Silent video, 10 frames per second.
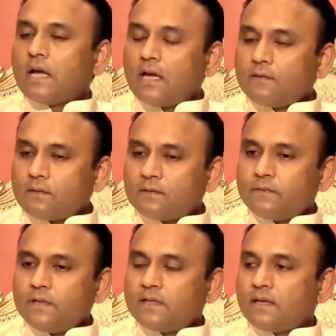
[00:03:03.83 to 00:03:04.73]
And from the
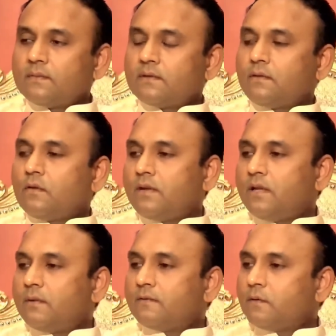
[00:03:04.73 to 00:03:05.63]
feet came the
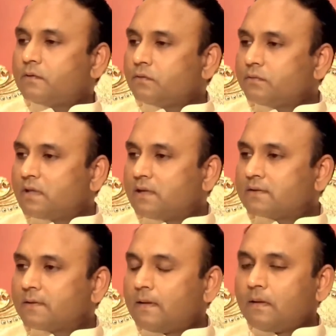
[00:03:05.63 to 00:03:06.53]
labor force,
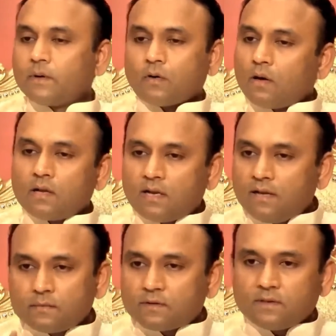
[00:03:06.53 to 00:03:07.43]
Shudras. But all are
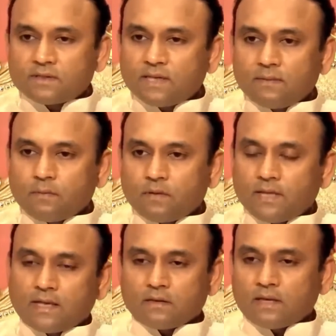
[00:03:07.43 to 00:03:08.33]
limbs of the same
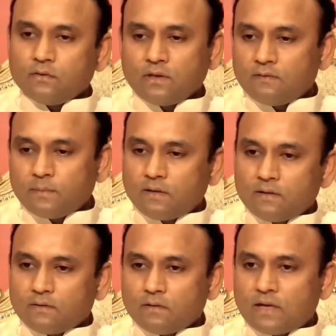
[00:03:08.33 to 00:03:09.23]
body. Can you give me
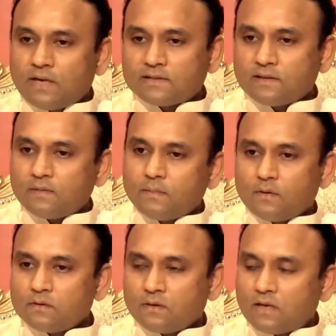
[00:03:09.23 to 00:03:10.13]
your legs away
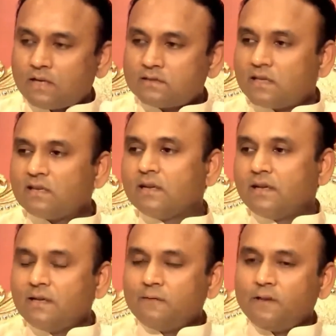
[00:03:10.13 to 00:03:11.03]
because your legs
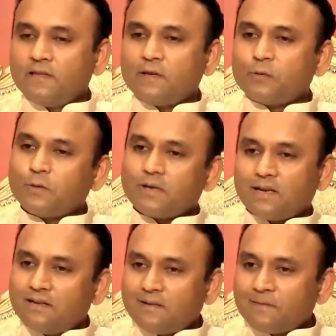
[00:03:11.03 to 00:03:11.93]
are inferior to your
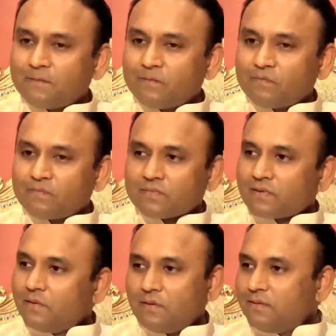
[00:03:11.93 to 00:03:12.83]
head?
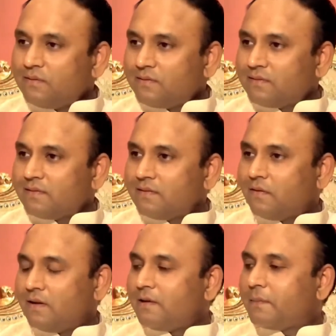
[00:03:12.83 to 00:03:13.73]
No,
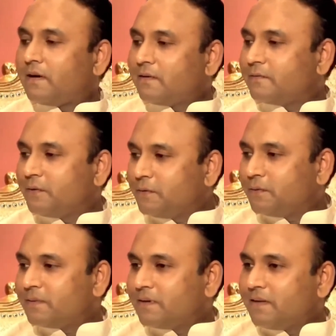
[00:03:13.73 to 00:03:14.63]
all are part of
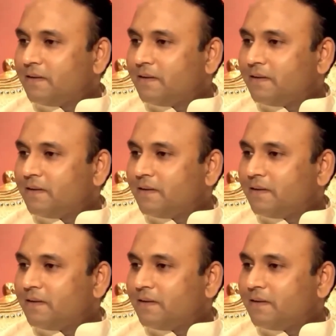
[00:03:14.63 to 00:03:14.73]
you.